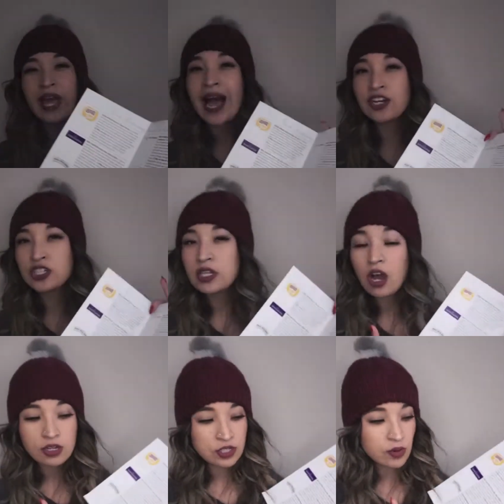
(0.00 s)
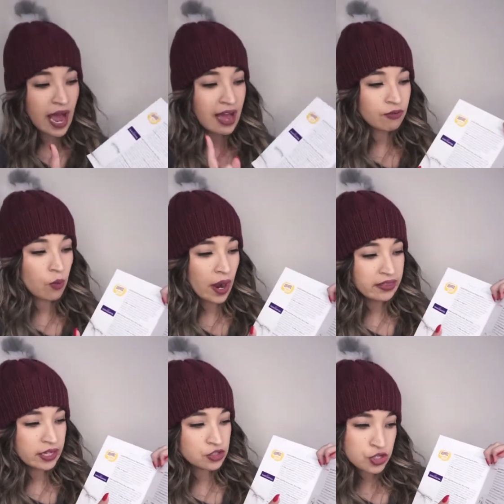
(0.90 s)
actually also have why
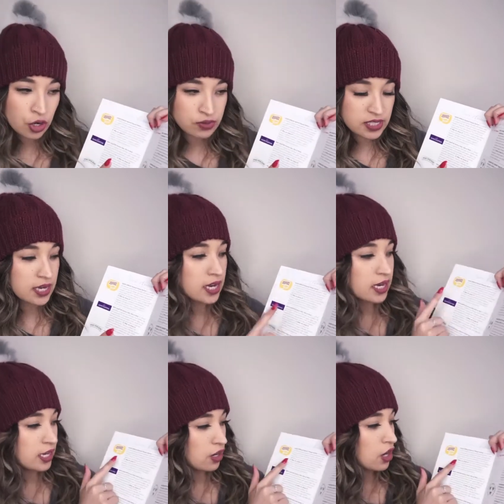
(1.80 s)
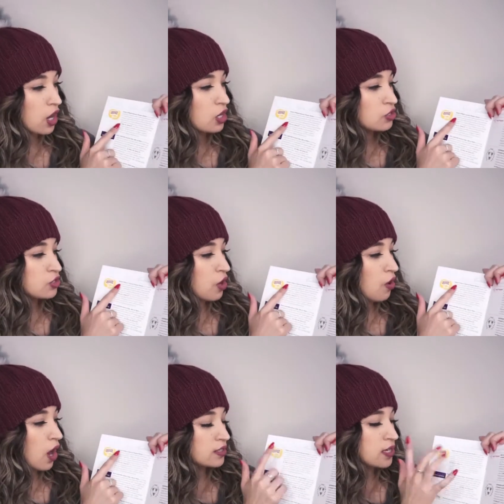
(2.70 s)
they chose it in here. So
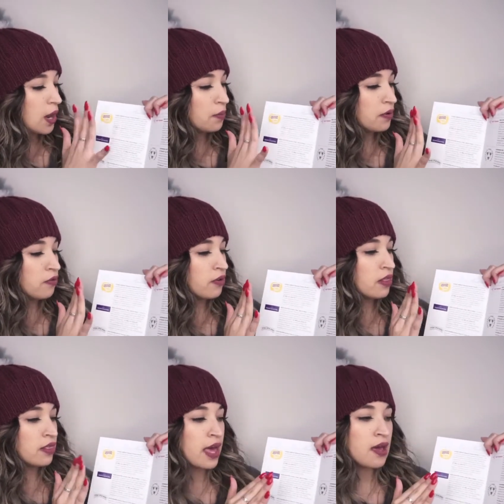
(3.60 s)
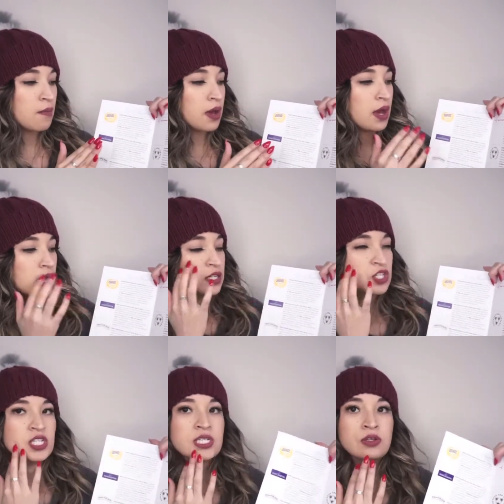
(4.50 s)
on top of them
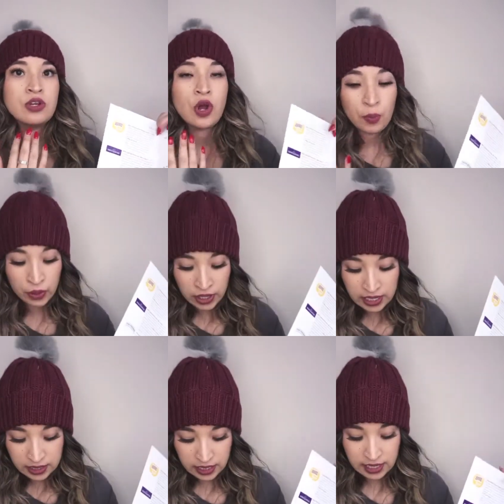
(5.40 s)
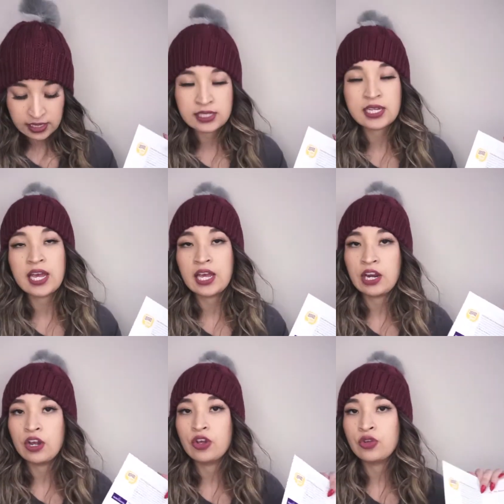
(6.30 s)
just, you know, putting things
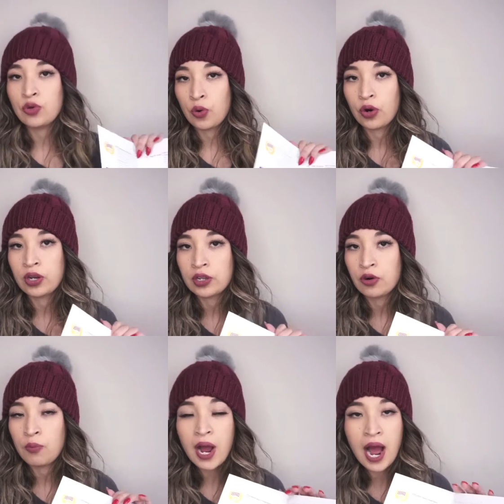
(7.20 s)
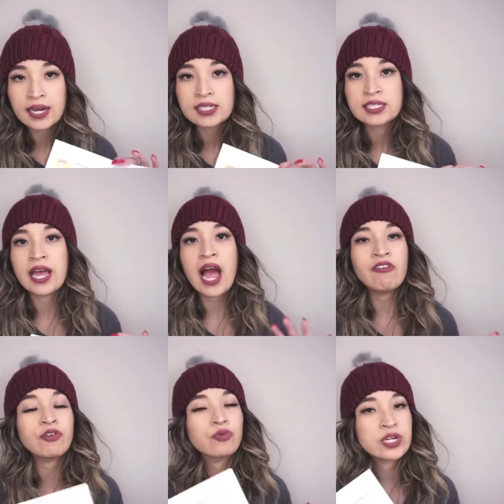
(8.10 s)
in your little box, they
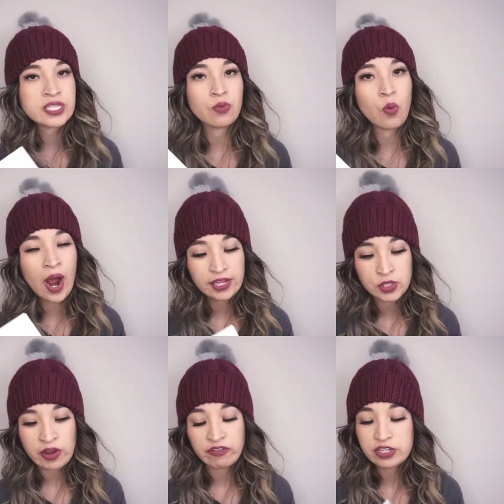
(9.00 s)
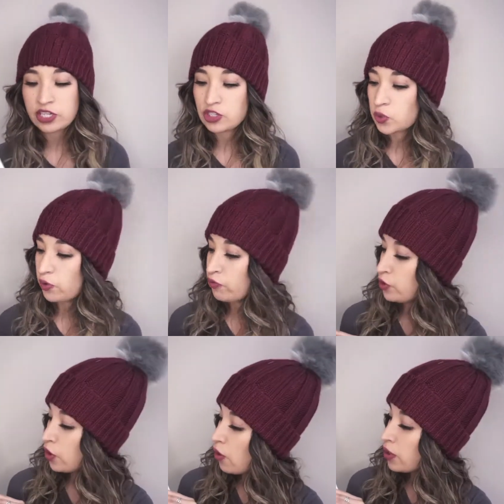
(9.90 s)
have a reason why to everything. So if you
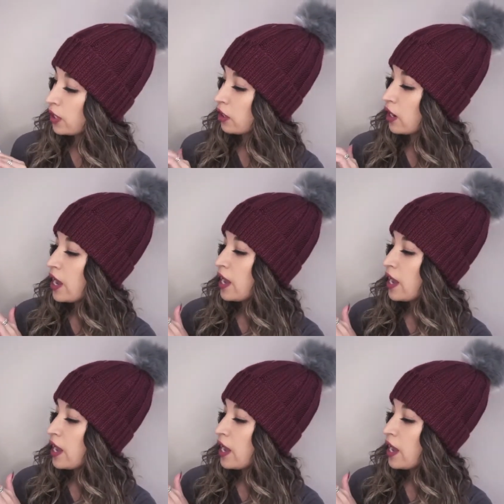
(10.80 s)
go here,